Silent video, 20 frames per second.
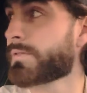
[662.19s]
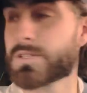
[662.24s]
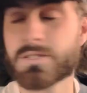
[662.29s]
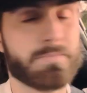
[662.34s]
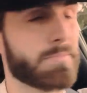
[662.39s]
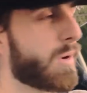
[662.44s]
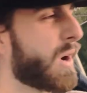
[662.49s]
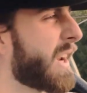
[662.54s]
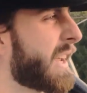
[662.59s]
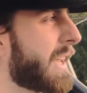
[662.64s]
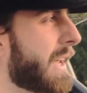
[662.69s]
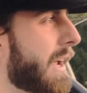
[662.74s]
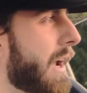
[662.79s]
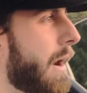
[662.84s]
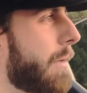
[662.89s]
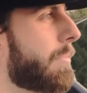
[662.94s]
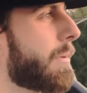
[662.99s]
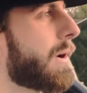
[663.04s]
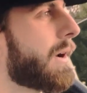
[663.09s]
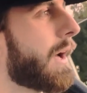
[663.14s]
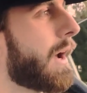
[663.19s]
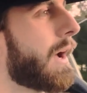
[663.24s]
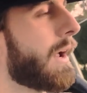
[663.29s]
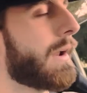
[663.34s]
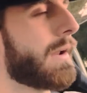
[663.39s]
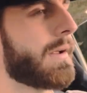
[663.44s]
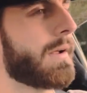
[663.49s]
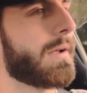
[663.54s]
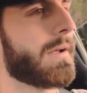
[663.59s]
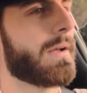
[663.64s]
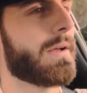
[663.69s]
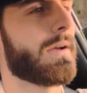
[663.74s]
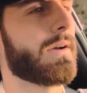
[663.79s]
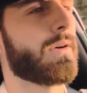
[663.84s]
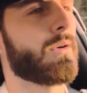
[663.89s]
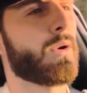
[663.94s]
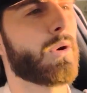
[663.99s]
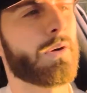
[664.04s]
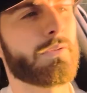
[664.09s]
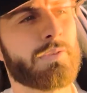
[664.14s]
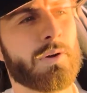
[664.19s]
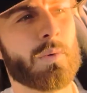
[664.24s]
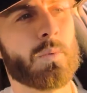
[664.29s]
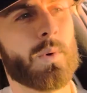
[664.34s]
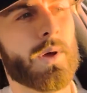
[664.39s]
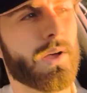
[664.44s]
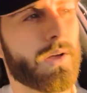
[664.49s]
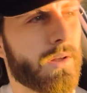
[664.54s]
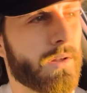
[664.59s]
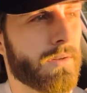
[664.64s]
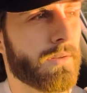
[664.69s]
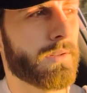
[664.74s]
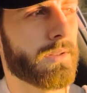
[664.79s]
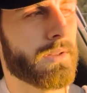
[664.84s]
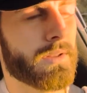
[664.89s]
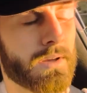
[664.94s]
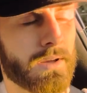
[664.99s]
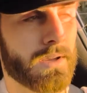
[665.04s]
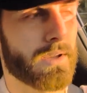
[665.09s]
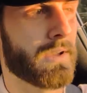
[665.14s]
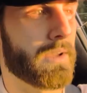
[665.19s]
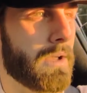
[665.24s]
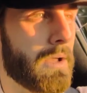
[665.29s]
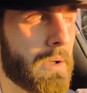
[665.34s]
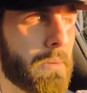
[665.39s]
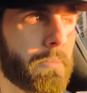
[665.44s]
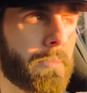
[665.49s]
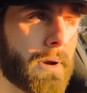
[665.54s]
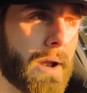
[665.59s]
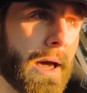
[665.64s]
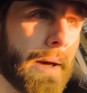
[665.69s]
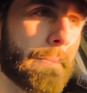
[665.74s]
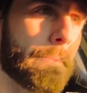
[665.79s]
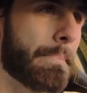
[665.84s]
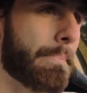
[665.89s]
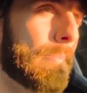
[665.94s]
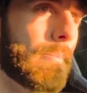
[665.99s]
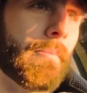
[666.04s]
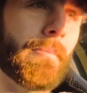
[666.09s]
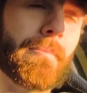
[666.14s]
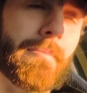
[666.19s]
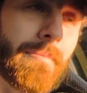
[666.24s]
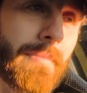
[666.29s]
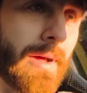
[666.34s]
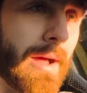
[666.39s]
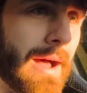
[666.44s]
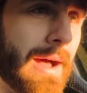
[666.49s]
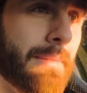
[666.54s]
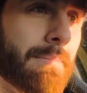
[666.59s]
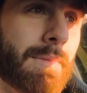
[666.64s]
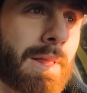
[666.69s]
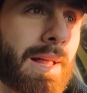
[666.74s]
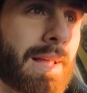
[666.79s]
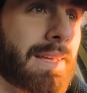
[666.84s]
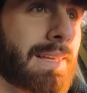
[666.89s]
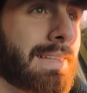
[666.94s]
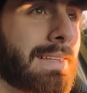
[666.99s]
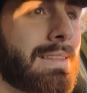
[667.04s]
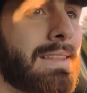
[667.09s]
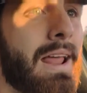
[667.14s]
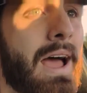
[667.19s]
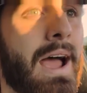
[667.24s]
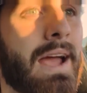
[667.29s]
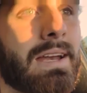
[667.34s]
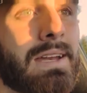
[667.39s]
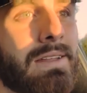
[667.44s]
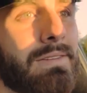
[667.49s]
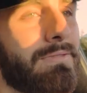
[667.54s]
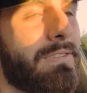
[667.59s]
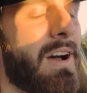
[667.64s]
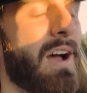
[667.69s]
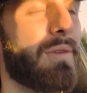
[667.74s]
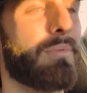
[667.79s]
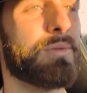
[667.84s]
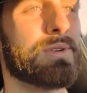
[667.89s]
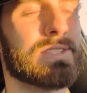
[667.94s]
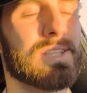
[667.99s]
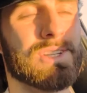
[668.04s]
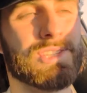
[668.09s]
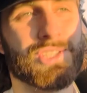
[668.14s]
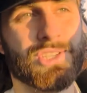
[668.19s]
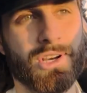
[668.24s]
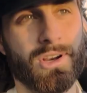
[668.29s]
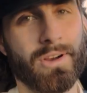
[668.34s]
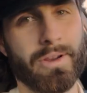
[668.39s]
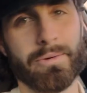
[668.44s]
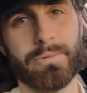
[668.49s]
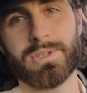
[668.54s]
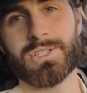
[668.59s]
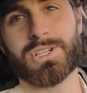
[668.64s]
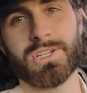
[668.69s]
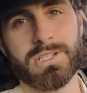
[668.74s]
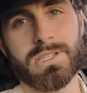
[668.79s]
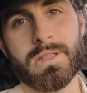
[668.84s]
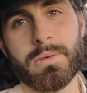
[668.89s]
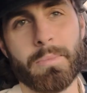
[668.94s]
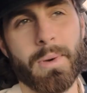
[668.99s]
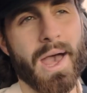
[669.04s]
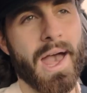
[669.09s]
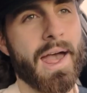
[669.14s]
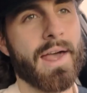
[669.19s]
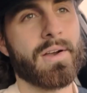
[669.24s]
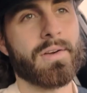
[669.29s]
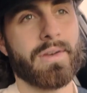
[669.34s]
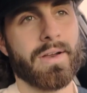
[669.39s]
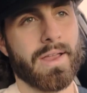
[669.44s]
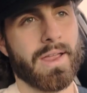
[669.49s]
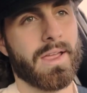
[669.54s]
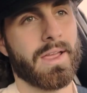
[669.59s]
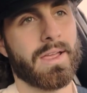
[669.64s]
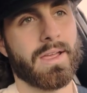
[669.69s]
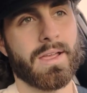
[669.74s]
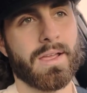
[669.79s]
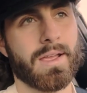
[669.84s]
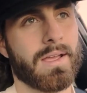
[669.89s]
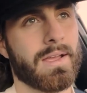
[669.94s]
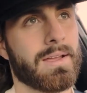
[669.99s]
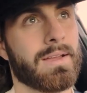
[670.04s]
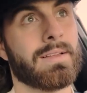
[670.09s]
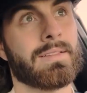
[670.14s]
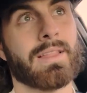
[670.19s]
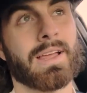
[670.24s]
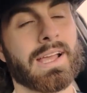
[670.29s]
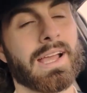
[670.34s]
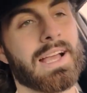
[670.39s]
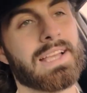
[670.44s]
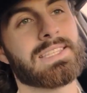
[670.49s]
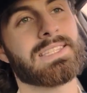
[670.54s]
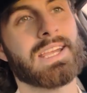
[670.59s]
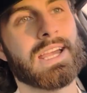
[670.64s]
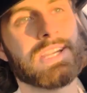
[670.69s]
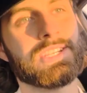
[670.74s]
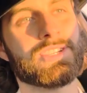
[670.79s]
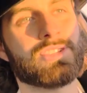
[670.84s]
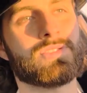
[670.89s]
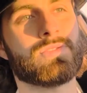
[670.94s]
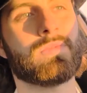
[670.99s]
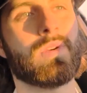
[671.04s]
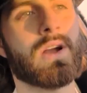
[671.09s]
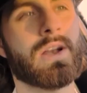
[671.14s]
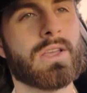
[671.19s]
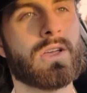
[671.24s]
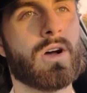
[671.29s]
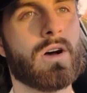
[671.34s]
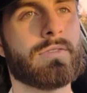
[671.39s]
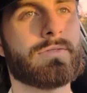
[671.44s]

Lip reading: breaking up or not, or if it will. But I'm like 95% sure it was just the battery. Like I said, just running off